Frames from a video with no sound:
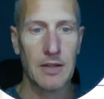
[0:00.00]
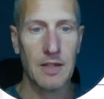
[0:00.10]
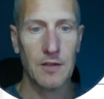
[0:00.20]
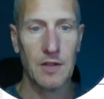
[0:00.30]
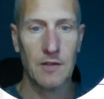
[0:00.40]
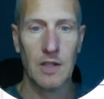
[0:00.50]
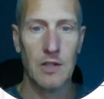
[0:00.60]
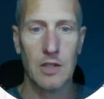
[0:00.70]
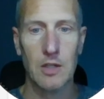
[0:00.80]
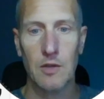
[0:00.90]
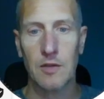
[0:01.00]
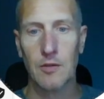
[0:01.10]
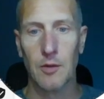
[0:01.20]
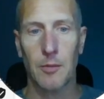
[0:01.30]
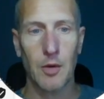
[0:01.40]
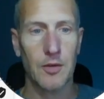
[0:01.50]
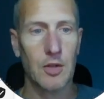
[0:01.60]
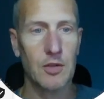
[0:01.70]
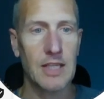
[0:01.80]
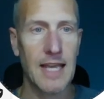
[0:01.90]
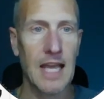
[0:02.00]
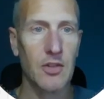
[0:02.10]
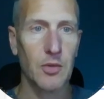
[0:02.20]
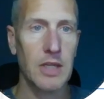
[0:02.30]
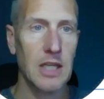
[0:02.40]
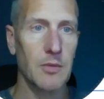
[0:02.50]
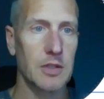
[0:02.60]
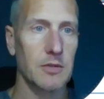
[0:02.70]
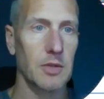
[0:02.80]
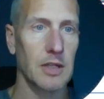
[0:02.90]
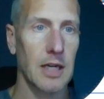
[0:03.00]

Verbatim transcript: this is that you can use this for both two D and three D, which is really